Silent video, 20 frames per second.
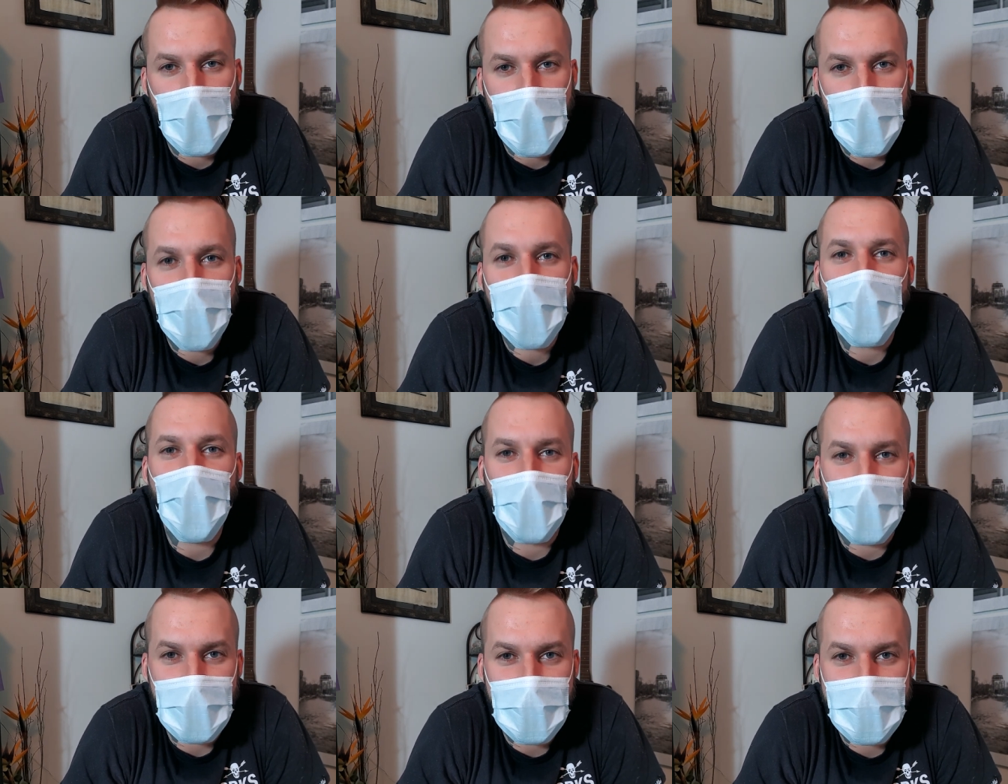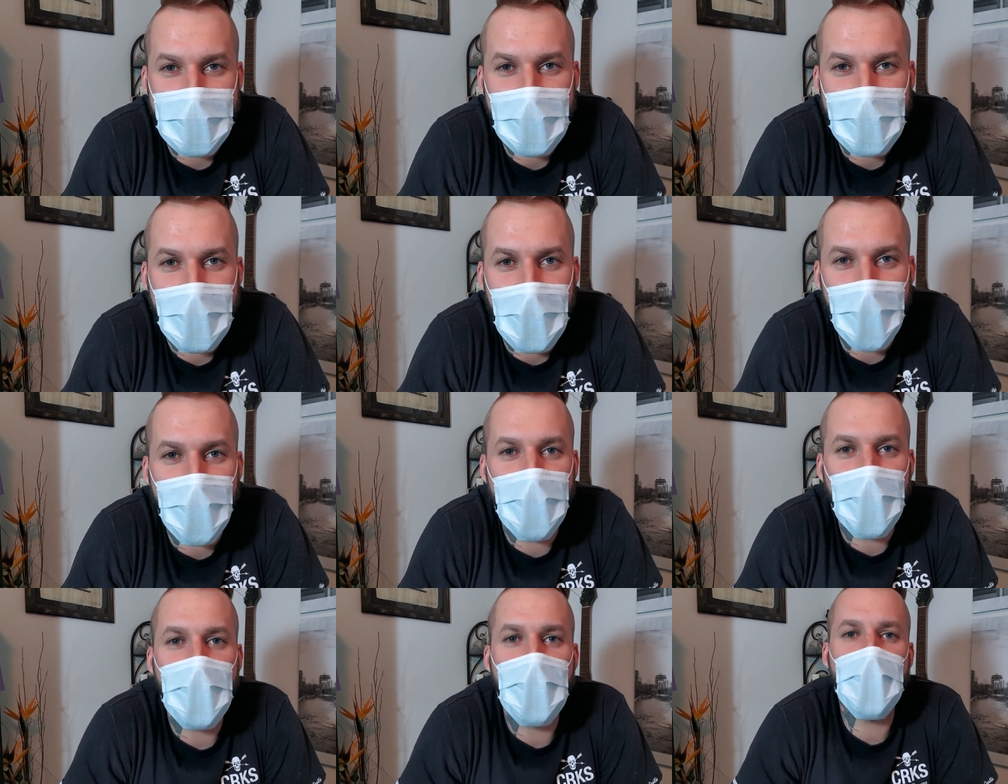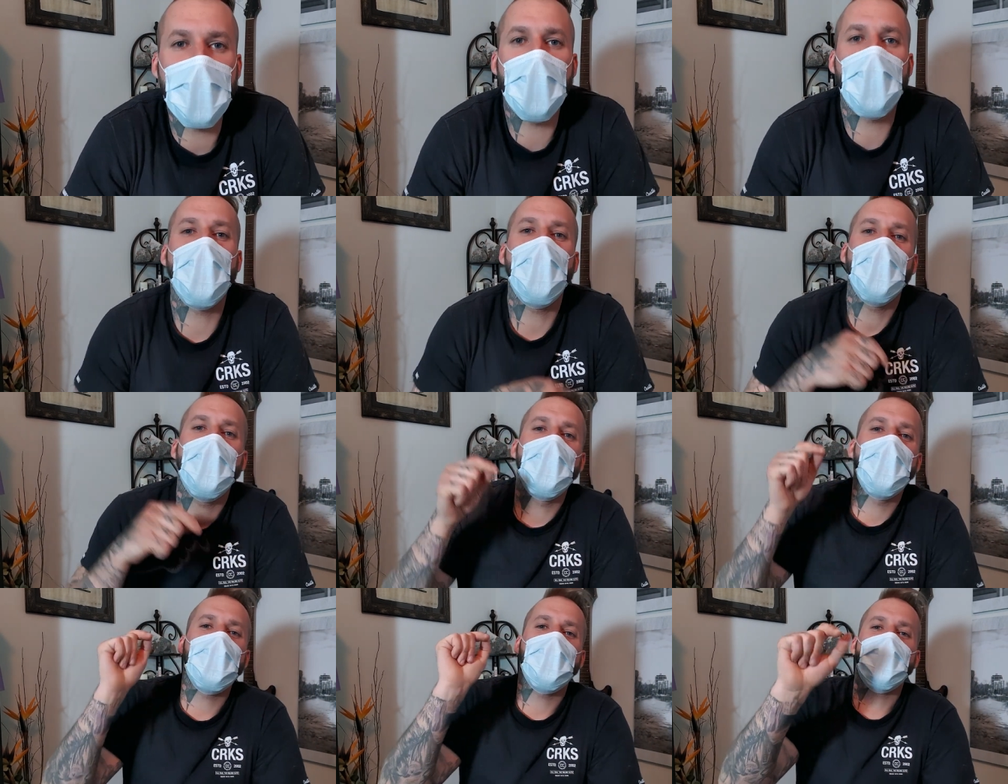If you want to see that video,
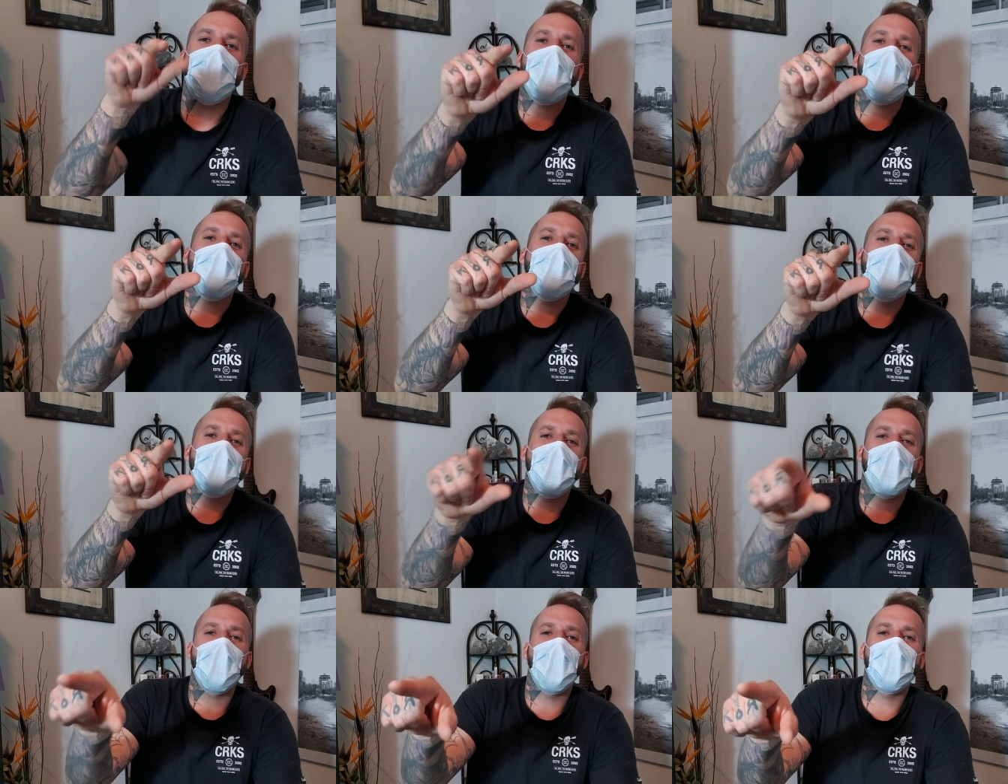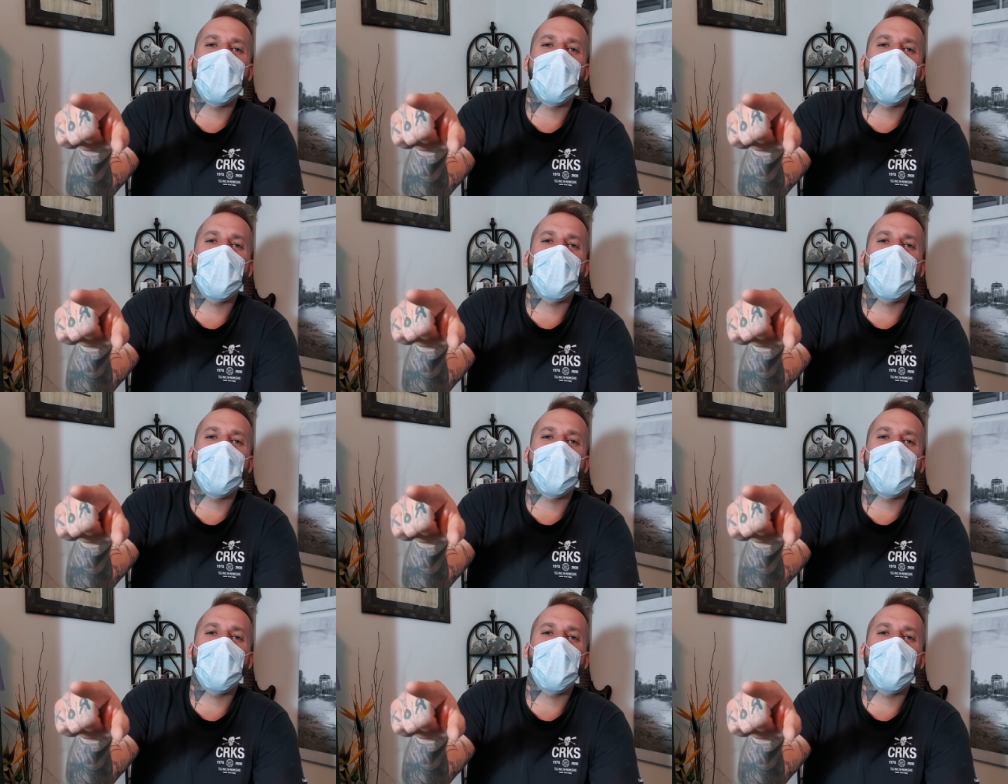check it out.